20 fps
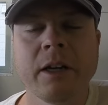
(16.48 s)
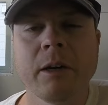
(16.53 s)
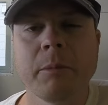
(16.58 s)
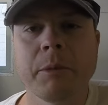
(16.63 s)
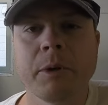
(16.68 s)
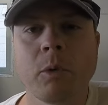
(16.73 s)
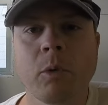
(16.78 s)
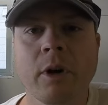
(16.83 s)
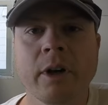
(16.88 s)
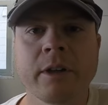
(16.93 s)
I'm
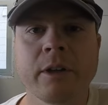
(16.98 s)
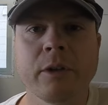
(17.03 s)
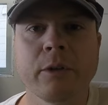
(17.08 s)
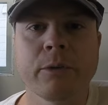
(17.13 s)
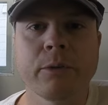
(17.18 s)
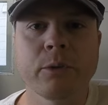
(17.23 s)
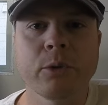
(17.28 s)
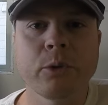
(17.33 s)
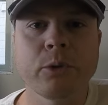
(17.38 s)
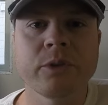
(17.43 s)
gonna walk you
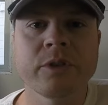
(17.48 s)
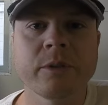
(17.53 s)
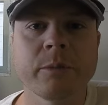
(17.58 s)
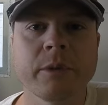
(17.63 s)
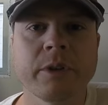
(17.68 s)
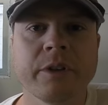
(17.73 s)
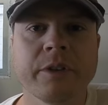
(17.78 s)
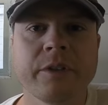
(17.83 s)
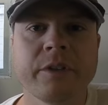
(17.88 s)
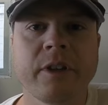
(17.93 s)
through some
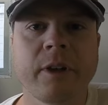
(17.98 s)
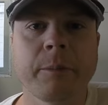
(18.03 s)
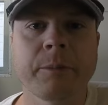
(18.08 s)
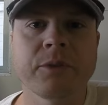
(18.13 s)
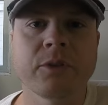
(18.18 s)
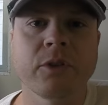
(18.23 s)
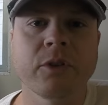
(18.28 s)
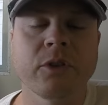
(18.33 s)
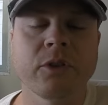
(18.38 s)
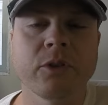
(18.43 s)
of the
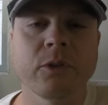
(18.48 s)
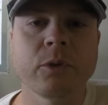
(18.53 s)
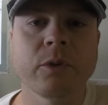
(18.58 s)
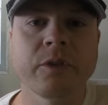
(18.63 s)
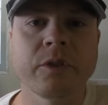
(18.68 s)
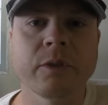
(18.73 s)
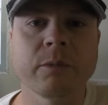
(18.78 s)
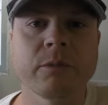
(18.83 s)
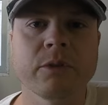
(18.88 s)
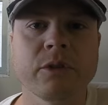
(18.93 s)
steps on
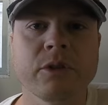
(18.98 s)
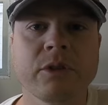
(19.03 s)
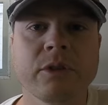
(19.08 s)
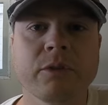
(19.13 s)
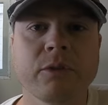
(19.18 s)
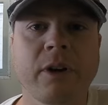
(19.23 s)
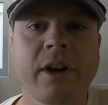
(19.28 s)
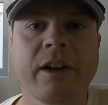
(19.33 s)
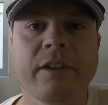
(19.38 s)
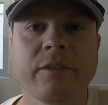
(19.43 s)
doing some
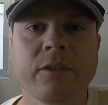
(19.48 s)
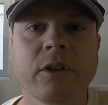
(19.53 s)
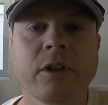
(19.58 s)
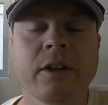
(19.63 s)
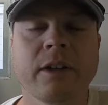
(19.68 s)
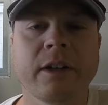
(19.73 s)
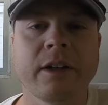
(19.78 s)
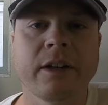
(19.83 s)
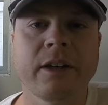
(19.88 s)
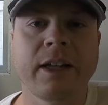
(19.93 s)

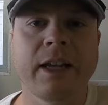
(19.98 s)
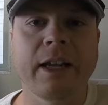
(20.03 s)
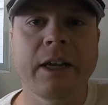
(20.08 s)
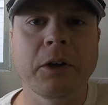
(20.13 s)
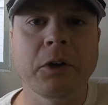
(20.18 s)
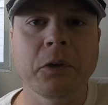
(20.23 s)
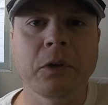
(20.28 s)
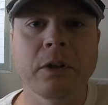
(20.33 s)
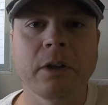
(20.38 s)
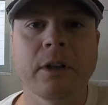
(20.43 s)
driveline
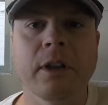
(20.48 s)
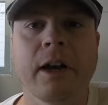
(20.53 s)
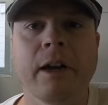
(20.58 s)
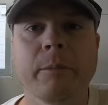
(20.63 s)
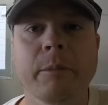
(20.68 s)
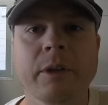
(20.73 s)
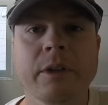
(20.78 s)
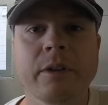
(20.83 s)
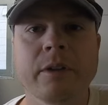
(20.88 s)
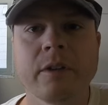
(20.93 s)
angle
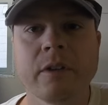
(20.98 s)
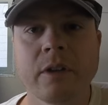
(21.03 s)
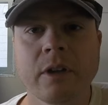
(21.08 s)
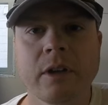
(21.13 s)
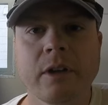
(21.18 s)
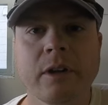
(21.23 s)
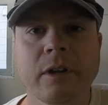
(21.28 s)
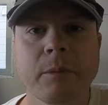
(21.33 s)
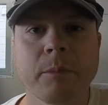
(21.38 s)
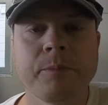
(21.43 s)
alignment.
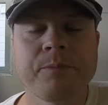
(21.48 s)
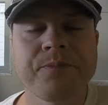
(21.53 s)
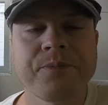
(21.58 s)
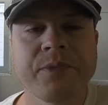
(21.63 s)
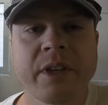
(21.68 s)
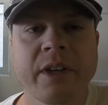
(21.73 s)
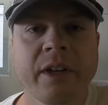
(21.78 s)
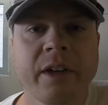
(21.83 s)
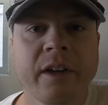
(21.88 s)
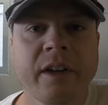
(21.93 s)

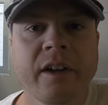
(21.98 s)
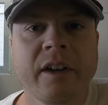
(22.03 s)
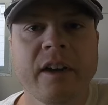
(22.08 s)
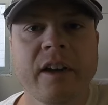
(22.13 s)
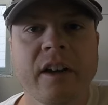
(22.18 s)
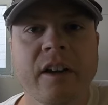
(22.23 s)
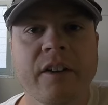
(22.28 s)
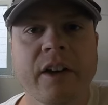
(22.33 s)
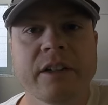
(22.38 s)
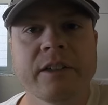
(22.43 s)

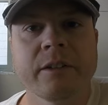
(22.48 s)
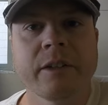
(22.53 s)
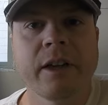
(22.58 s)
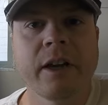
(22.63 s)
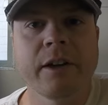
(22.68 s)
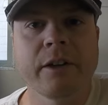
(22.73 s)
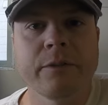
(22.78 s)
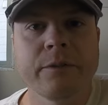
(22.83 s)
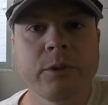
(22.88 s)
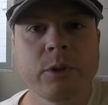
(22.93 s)
I've actually
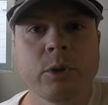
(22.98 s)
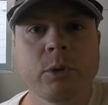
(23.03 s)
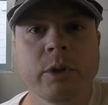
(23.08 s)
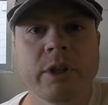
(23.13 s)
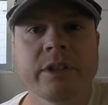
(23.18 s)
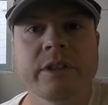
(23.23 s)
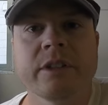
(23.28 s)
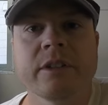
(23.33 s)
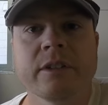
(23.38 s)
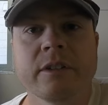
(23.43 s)
gotten a few
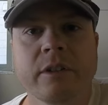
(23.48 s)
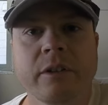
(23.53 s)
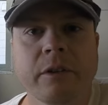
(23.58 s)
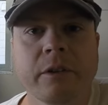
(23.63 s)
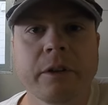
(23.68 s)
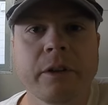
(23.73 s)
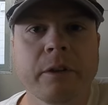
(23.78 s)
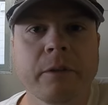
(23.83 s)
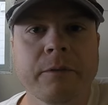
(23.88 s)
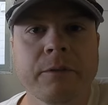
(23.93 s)
questions
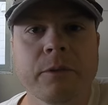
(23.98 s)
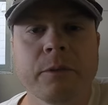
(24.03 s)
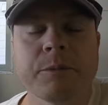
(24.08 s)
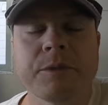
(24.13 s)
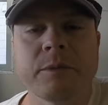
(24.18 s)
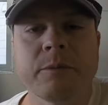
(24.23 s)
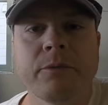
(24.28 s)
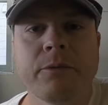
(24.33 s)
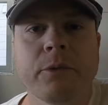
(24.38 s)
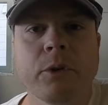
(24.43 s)
lately from
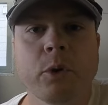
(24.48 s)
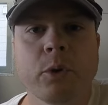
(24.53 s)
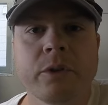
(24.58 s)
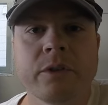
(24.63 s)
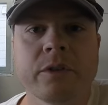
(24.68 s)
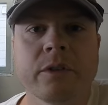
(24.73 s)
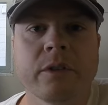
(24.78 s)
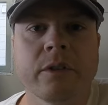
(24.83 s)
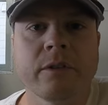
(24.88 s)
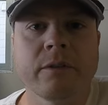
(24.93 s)
some
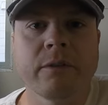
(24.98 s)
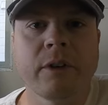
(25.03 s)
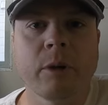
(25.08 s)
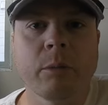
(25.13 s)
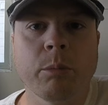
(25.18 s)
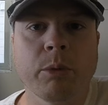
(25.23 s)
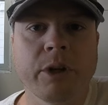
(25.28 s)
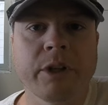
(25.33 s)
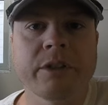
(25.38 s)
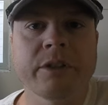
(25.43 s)
folks on
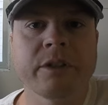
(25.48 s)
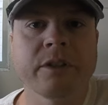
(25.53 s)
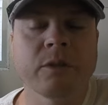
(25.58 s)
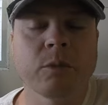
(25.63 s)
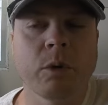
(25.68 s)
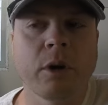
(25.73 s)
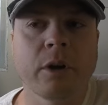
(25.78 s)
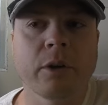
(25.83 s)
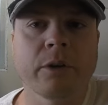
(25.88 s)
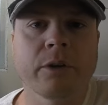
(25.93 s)
vibrations
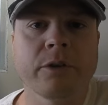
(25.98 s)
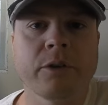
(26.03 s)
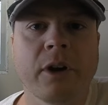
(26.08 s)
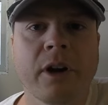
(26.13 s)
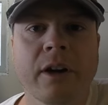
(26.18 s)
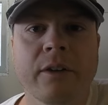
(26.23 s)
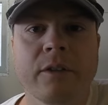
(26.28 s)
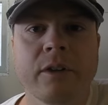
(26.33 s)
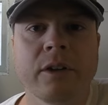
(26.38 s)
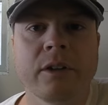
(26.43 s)
while they're
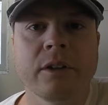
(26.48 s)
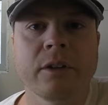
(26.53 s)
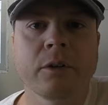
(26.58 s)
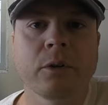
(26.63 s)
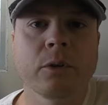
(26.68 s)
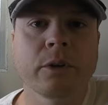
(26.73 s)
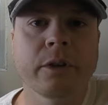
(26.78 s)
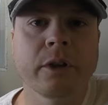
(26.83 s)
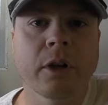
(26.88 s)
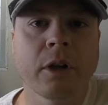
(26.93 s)
driving that
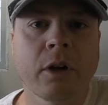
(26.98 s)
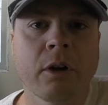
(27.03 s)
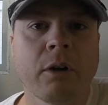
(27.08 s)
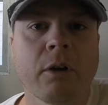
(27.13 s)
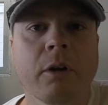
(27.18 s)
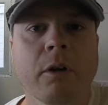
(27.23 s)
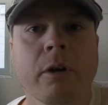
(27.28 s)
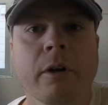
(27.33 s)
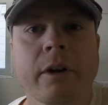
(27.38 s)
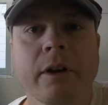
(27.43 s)
only
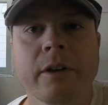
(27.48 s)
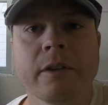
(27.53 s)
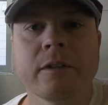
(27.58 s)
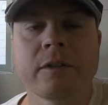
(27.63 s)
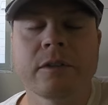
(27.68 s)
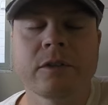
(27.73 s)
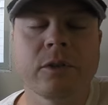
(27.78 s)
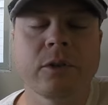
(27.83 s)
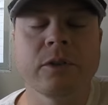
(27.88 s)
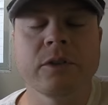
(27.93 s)
occur at
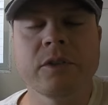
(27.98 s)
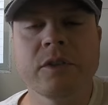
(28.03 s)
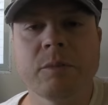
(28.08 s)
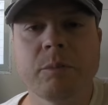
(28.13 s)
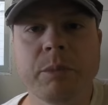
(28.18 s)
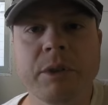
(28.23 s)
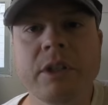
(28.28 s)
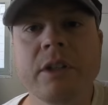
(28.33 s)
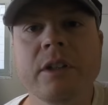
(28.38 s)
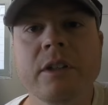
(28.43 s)
certain
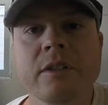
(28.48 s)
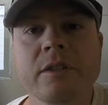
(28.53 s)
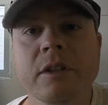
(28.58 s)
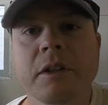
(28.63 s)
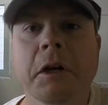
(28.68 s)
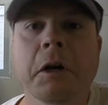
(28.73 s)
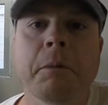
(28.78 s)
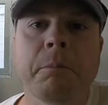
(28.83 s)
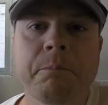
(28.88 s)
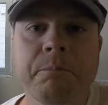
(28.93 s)
speeds
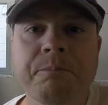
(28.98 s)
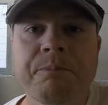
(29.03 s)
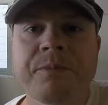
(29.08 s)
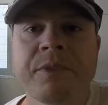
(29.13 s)
and up,